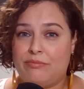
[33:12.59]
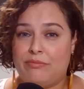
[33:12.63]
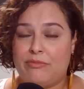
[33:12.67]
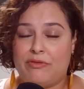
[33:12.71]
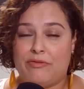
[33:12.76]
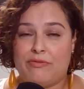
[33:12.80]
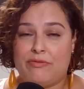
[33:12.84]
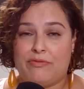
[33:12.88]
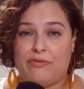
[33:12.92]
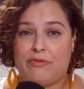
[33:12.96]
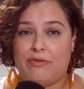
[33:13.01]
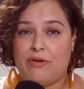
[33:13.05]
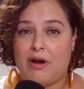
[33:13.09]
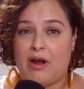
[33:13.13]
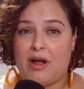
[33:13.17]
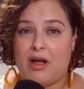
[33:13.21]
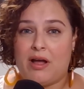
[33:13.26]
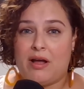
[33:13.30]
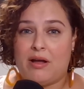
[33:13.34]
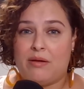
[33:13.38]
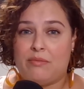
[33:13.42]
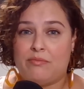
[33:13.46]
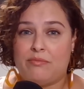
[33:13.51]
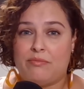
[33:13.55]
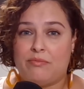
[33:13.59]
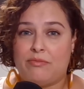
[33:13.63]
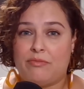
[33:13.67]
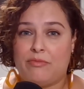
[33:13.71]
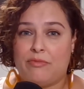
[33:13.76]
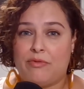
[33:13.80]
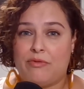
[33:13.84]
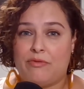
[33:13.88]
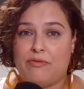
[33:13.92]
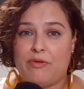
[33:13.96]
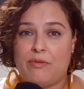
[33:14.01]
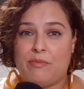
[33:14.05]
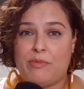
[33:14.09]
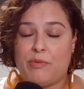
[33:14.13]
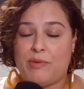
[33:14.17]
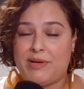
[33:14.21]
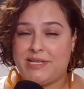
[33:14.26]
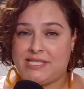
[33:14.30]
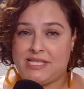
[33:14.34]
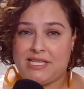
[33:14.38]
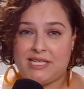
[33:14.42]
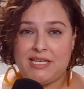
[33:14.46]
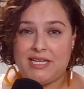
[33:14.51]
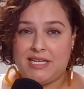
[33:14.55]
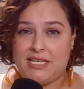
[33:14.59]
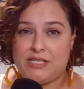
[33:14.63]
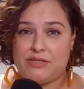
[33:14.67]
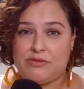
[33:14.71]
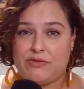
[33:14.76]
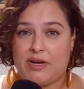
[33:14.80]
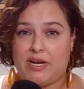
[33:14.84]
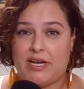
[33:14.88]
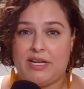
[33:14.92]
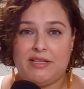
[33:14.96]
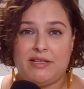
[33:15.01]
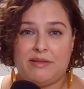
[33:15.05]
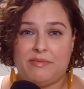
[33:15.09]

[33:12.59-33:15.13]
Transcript: the West Indies, right?